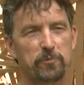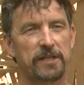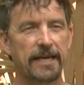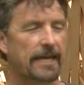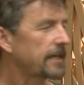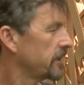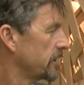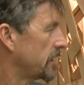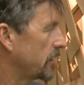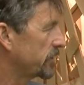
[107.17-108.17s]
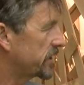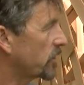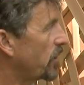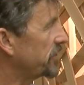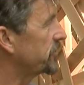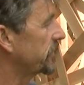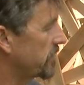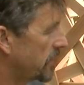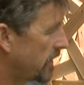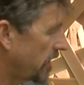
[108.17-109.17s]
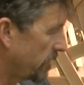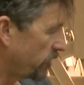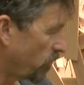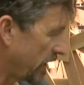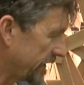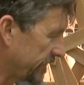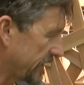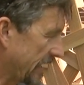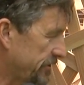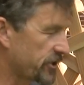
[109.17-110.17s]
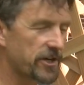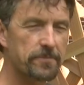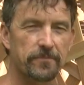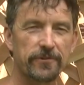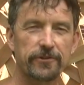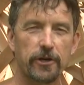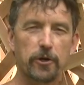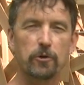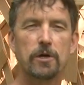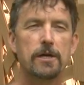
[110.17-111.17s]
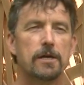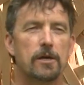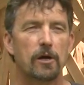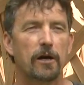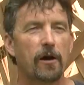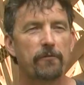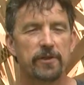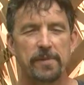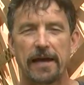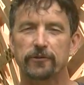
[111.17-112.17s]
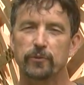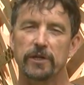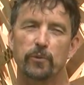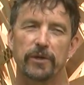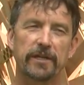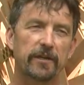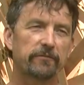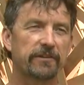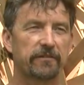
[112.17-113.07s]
play, with the question of what is nature. So over the past week, we've